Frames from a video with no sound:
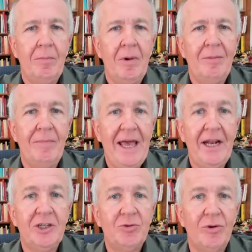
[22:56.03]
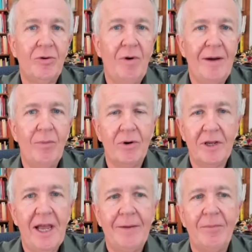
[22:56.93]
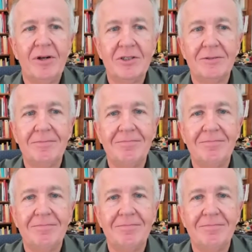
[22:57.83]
manage with the whiteboard cameras.